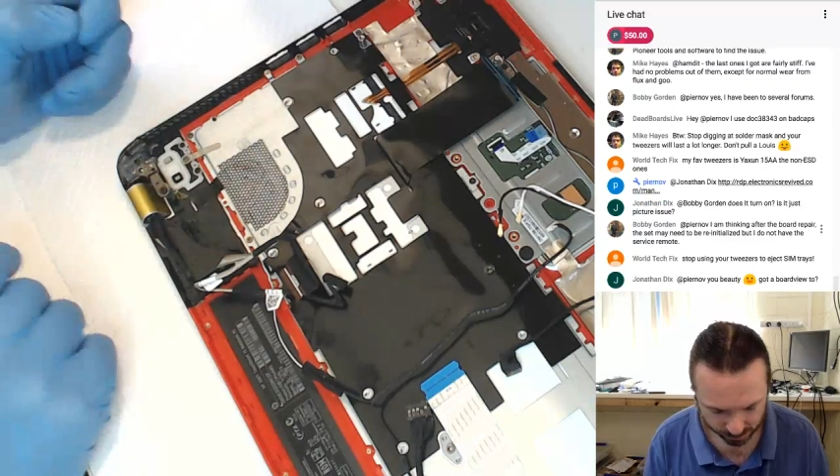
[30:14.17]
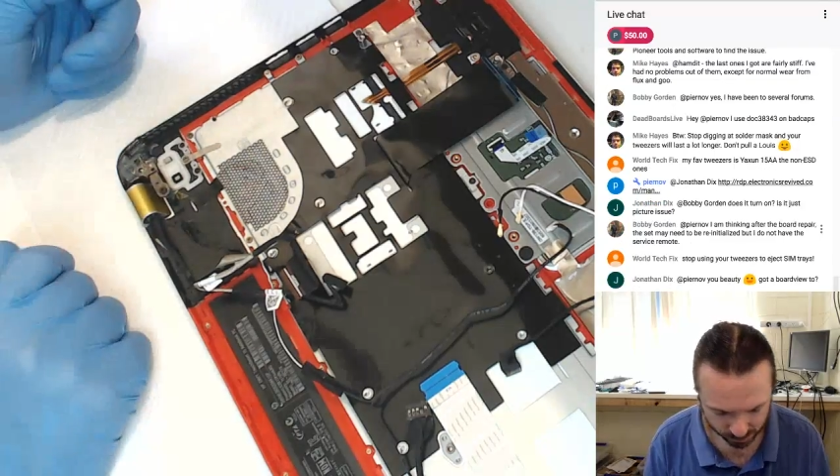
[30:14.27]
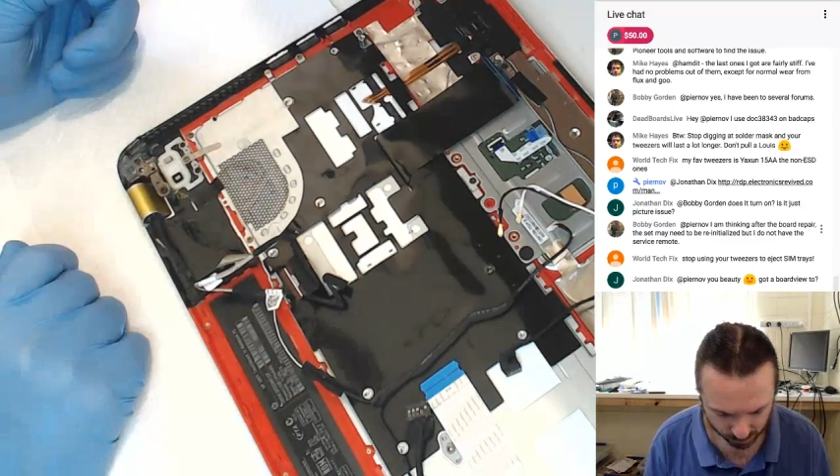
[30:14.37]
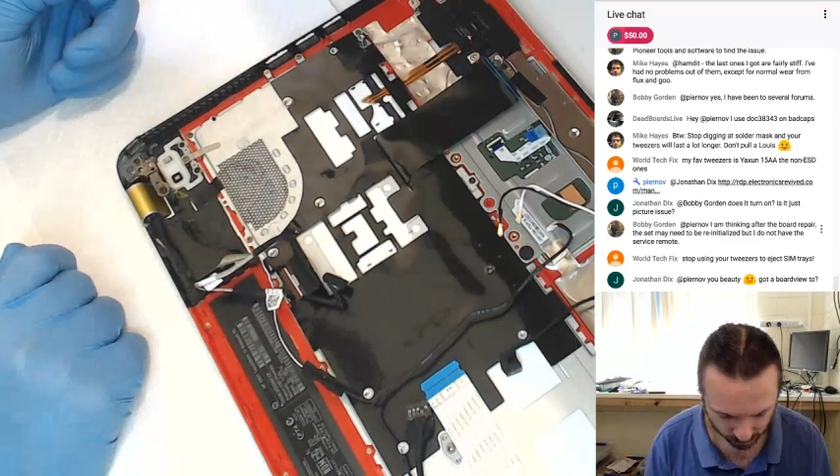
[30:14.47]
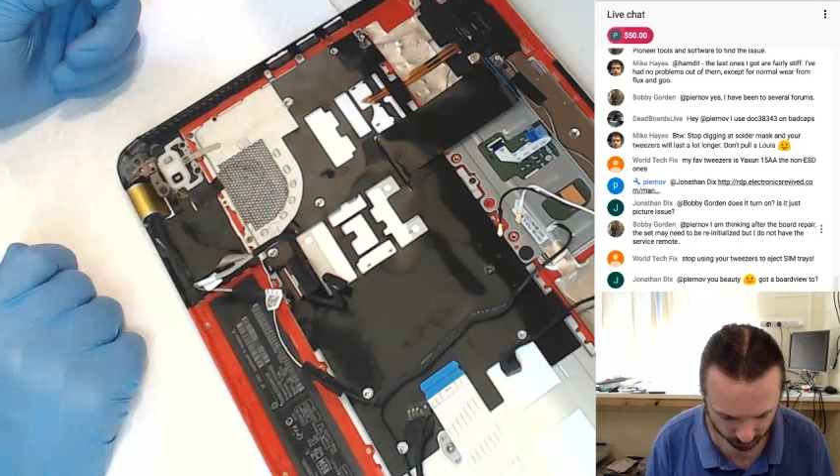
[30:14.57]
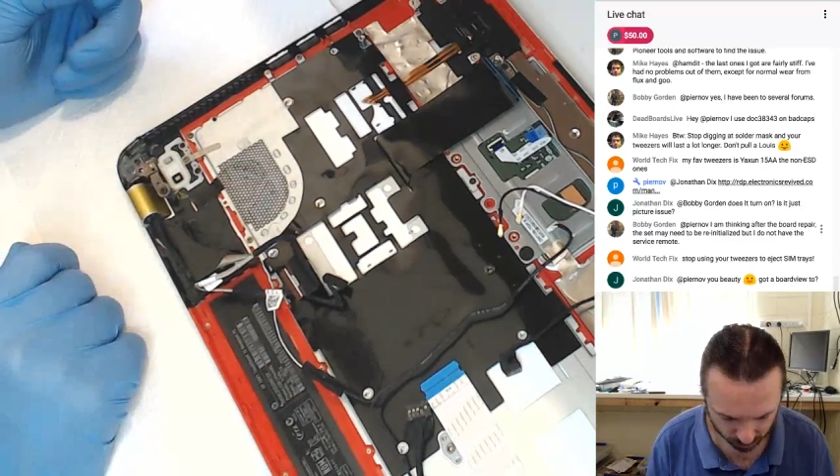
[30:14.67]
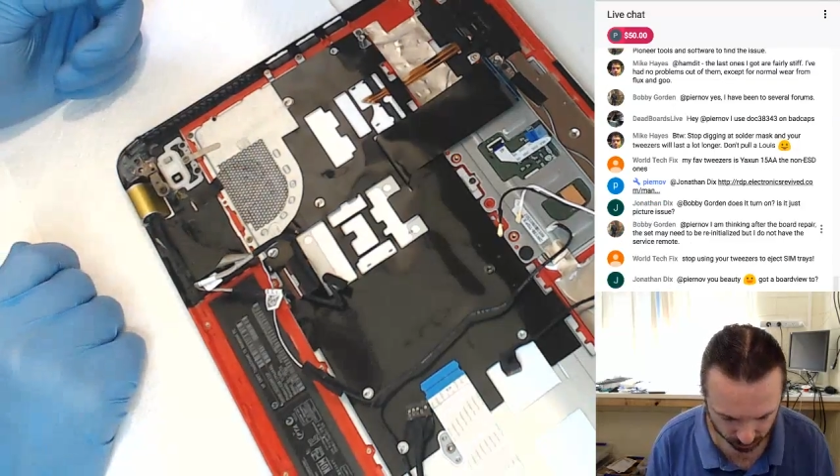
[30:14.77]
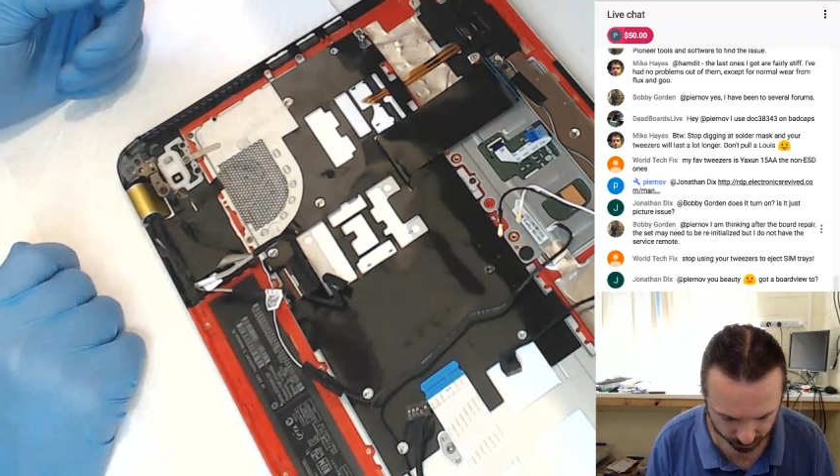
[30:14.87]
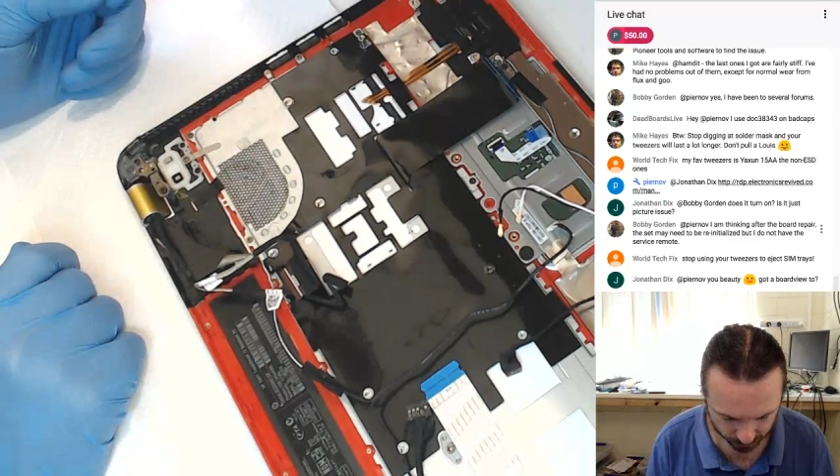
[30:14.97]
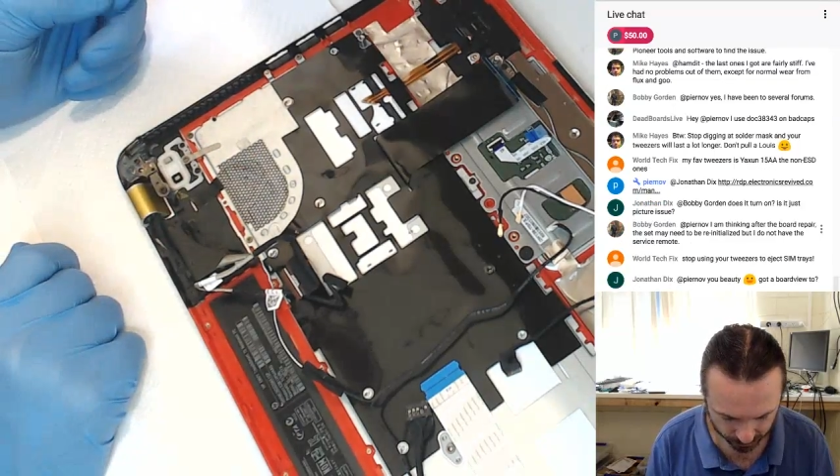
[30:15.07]

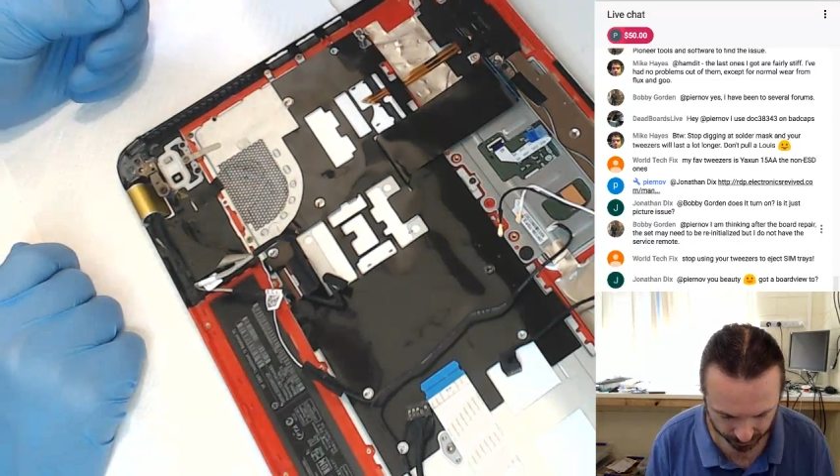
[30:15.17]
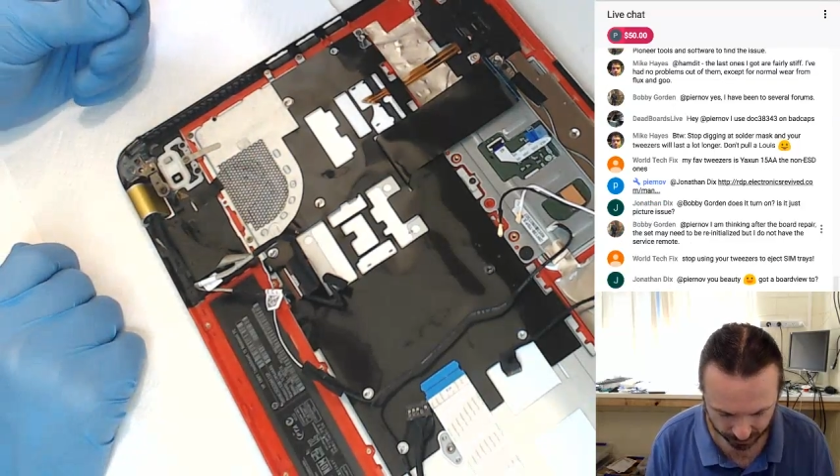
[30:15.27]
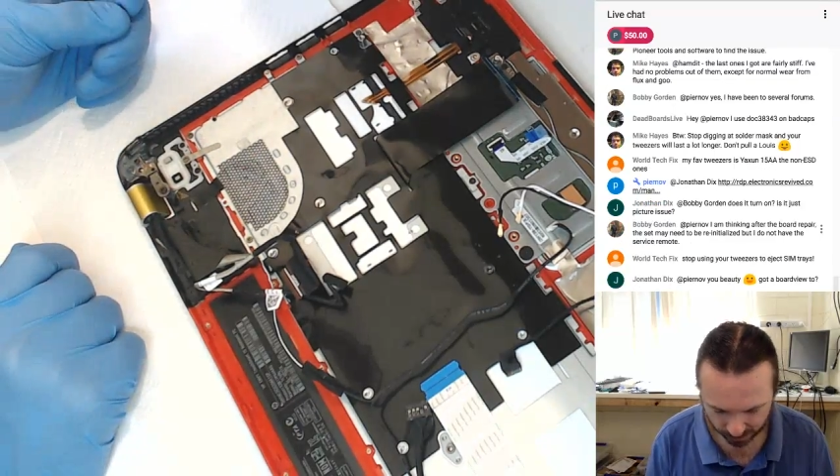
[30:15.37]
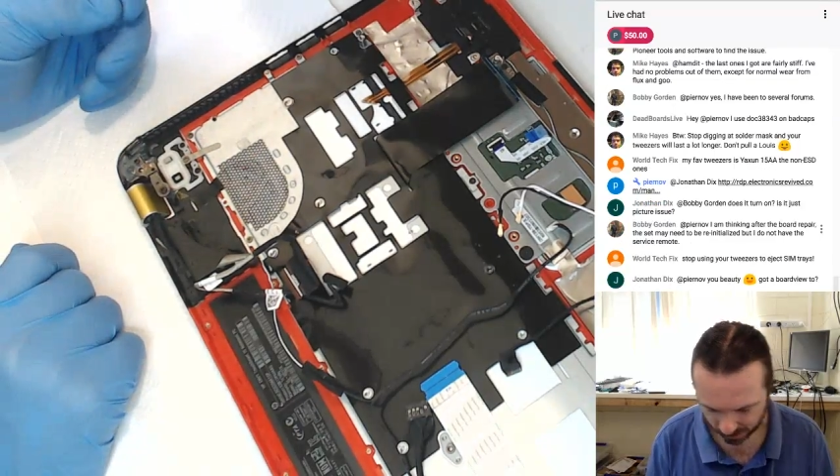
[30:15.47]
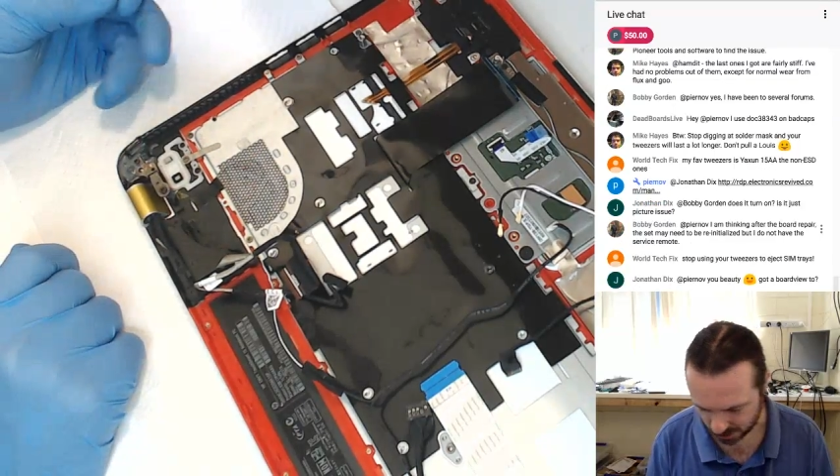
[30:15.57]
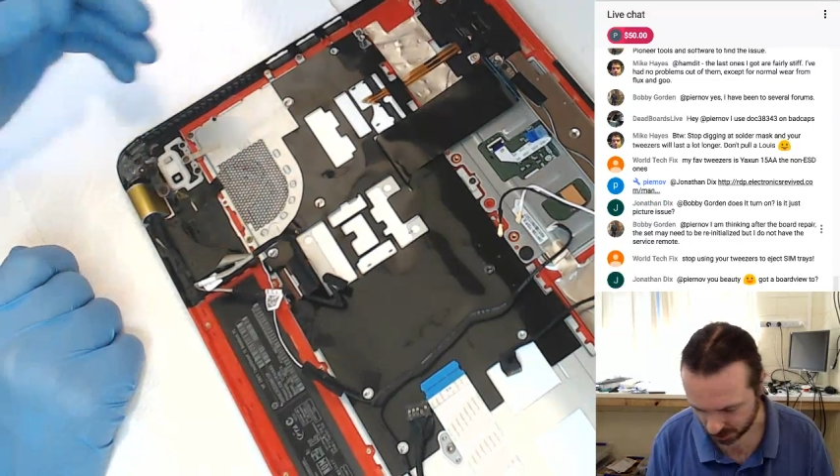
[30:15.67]
So yeah, so